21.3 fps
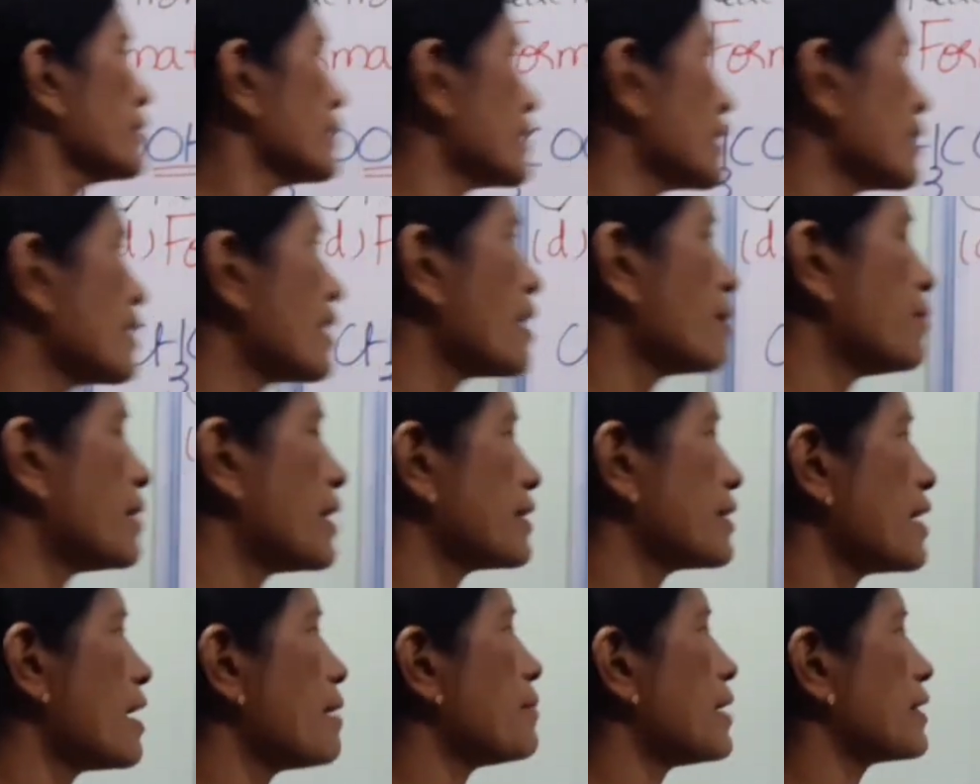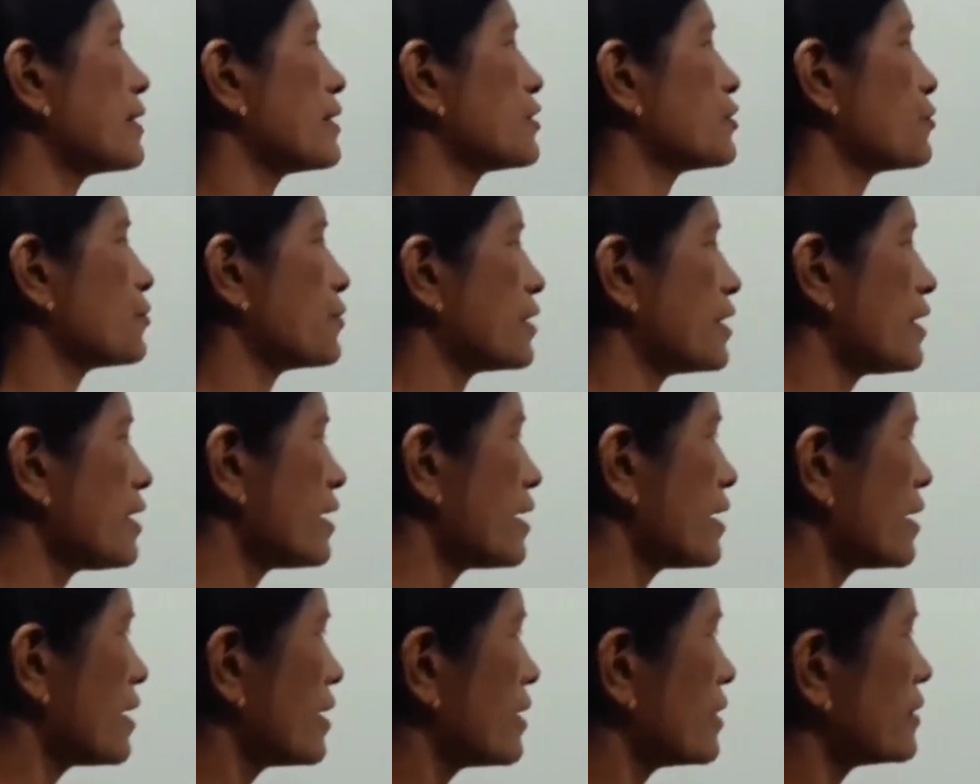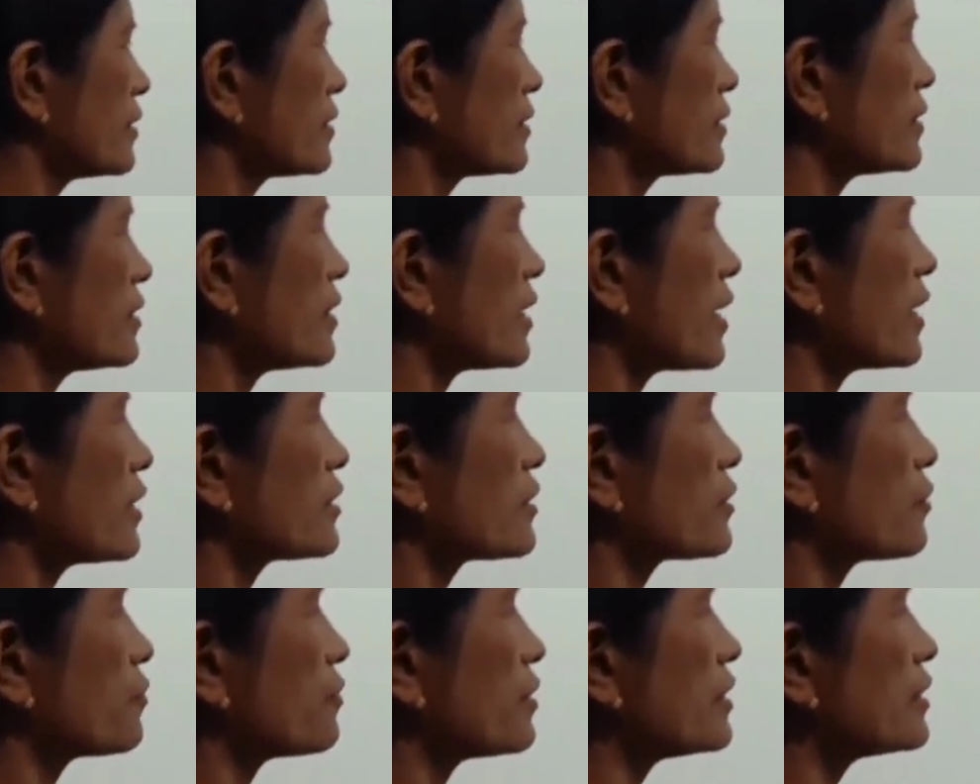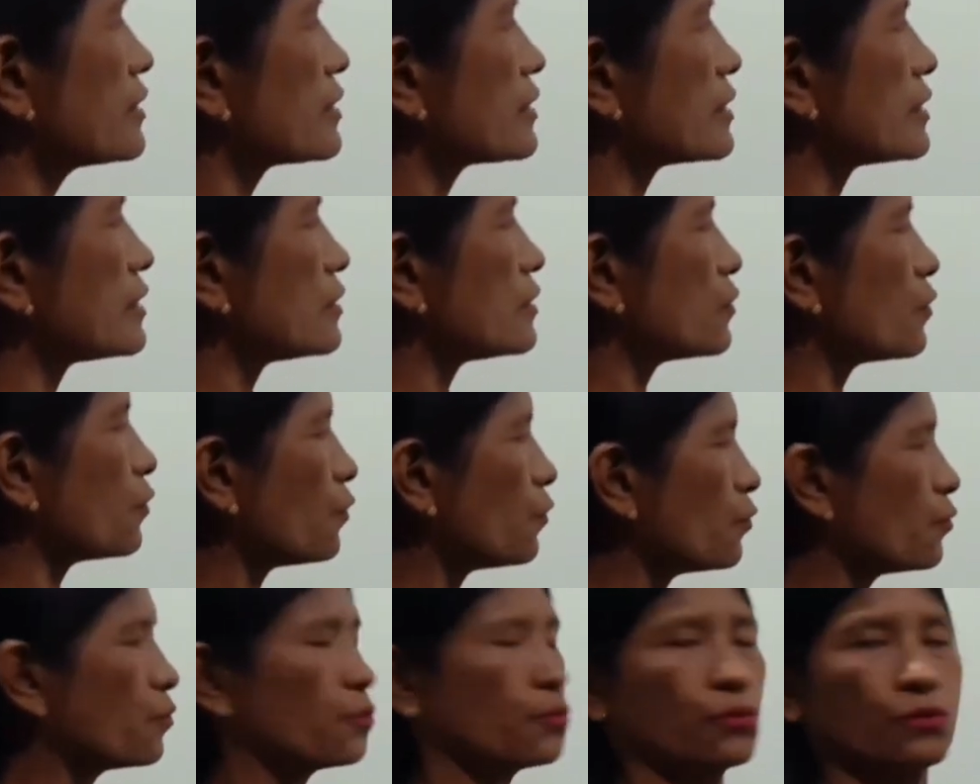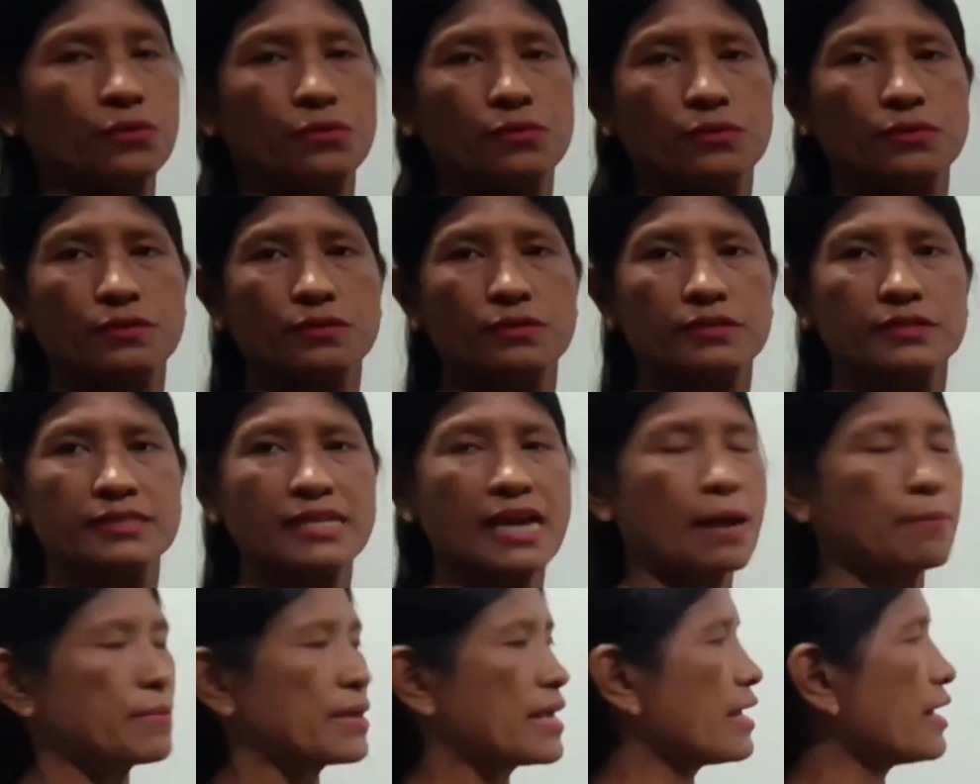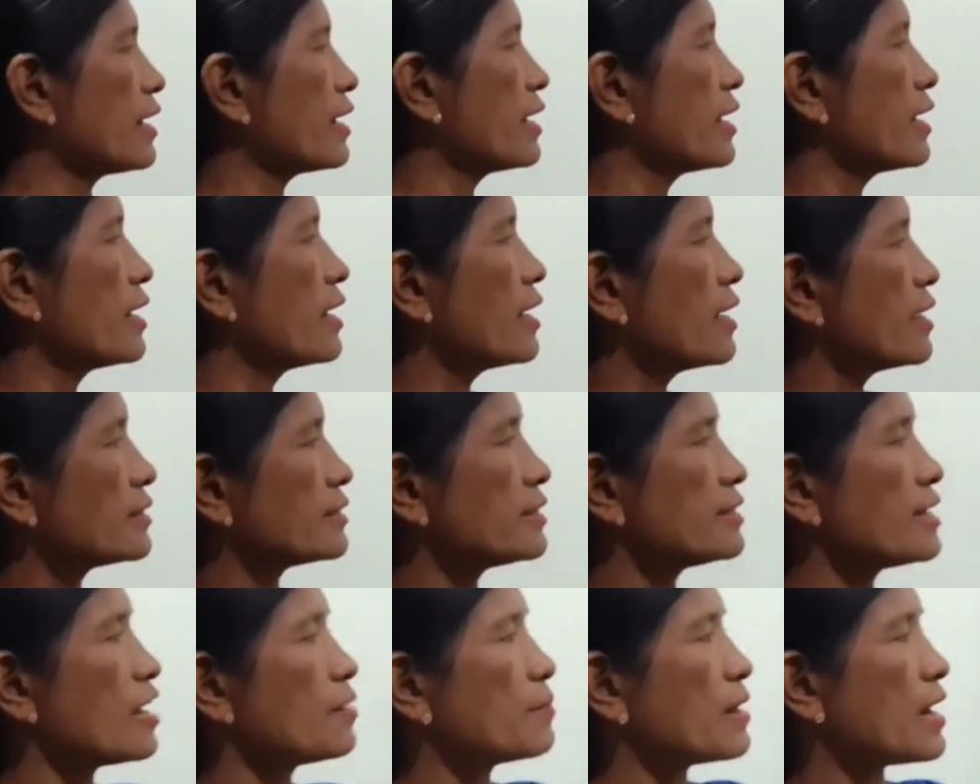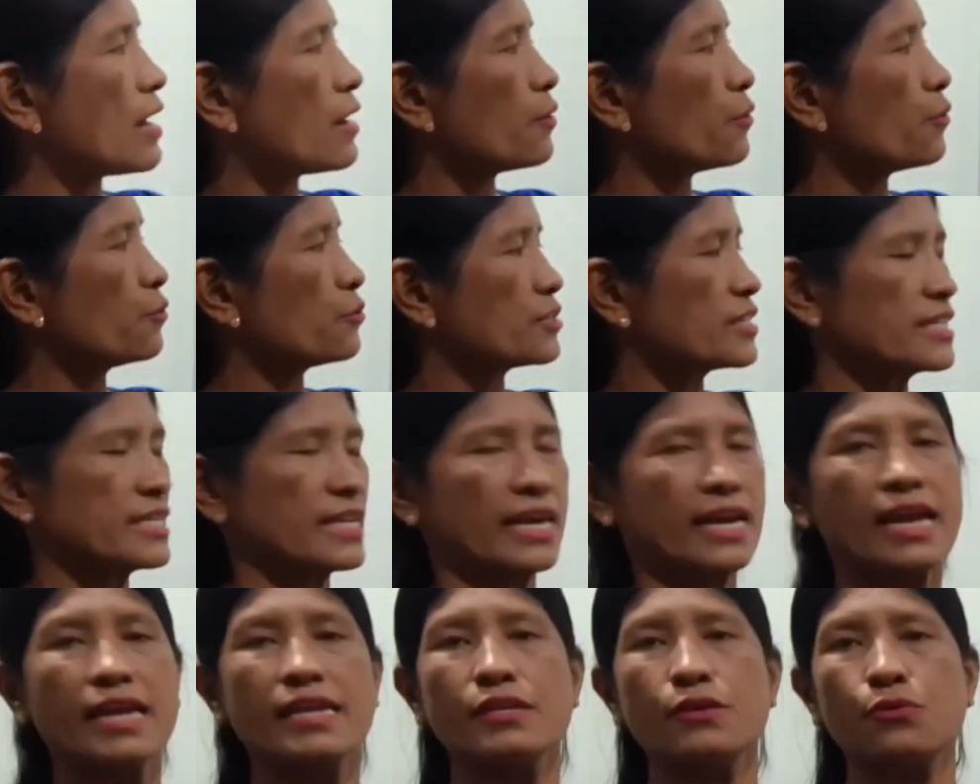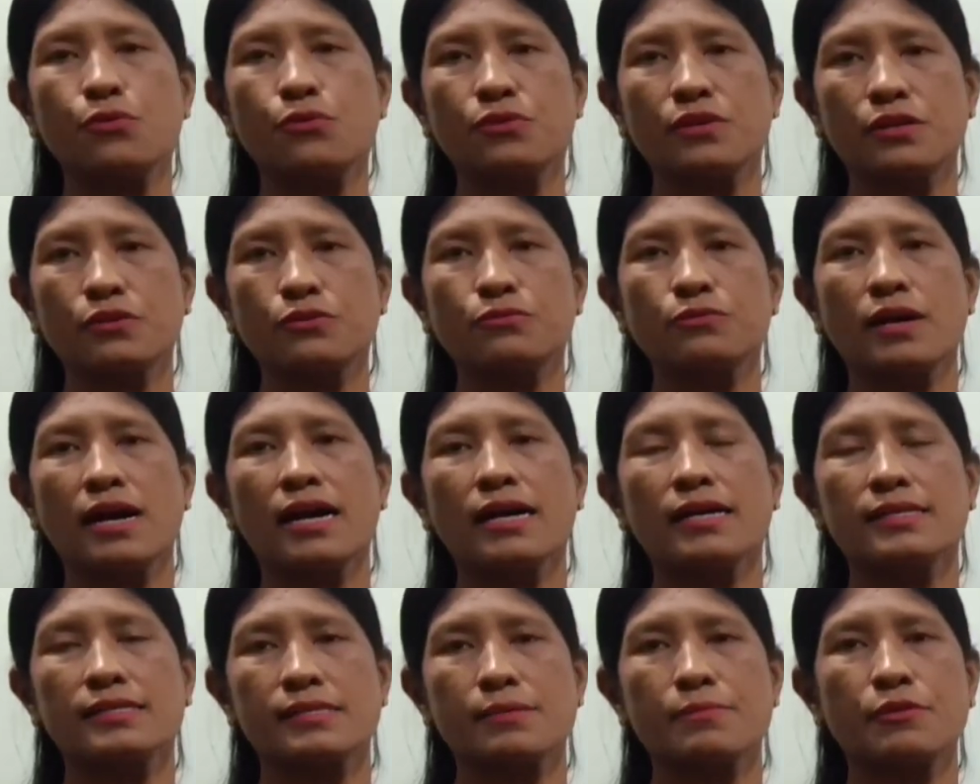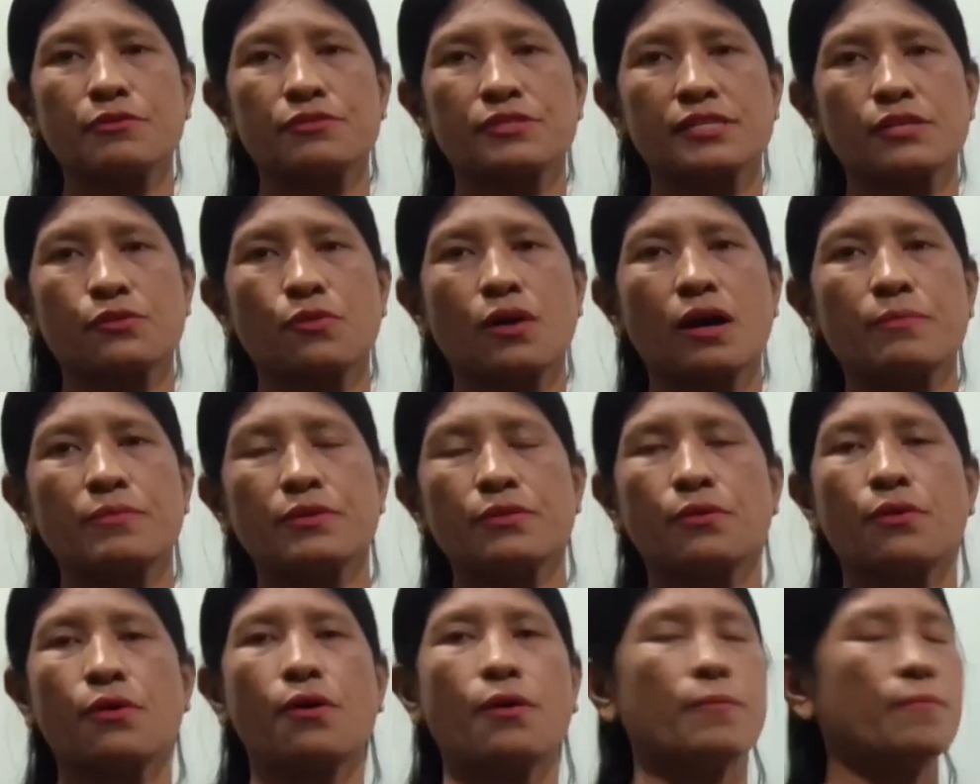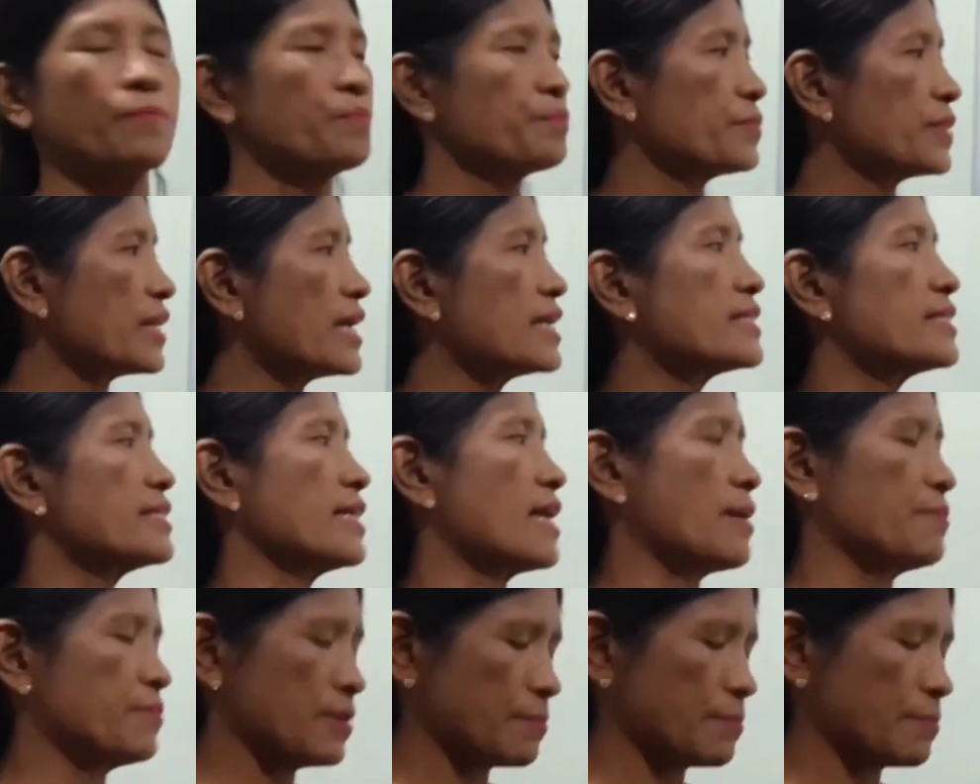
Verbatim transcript: Zanabayama lesui C H three C O Yame Dinama O C A O Nakua Samarusabiro Esta